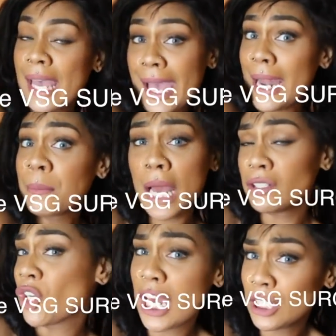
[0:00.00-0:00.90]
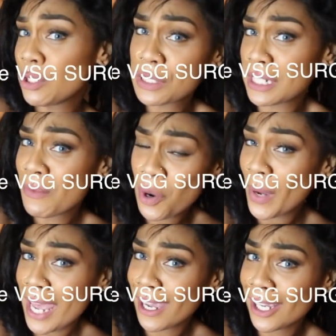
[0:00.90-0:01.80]
And I'm not trying to lose any more
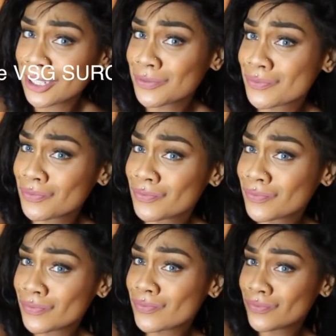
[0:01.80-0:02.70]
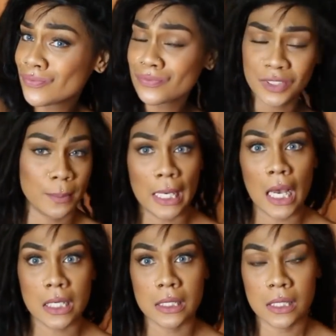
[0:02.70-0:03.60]
weight, to be
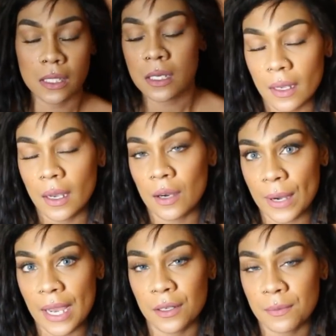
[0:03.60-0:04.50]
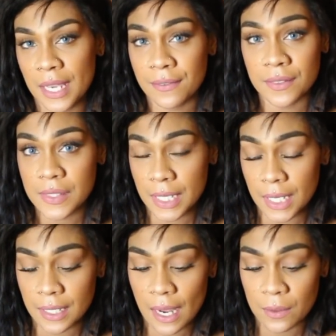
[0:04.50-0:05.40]
honest. Around May
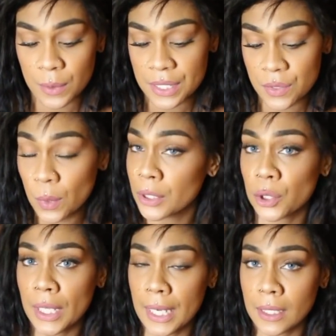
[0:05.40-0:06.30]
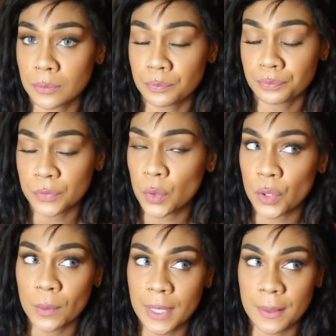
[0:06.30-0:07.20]
15, I reached Onederland,
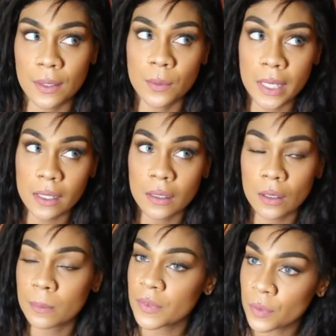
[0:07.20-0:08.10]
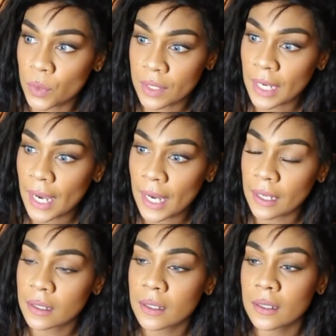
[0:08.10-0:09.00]
or maybe a week before
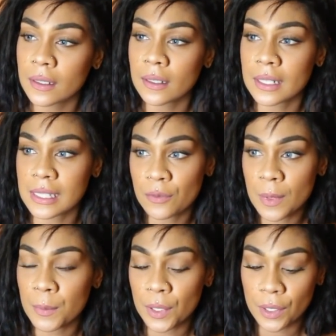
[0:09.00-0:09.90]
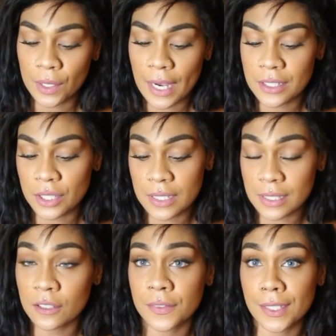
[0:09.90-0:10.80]
that because I remember I took a
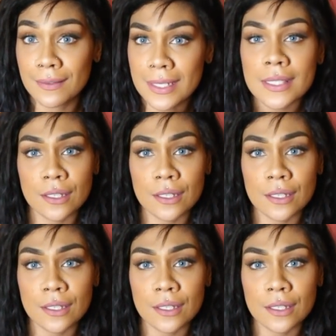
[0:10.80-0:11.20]
selfie, this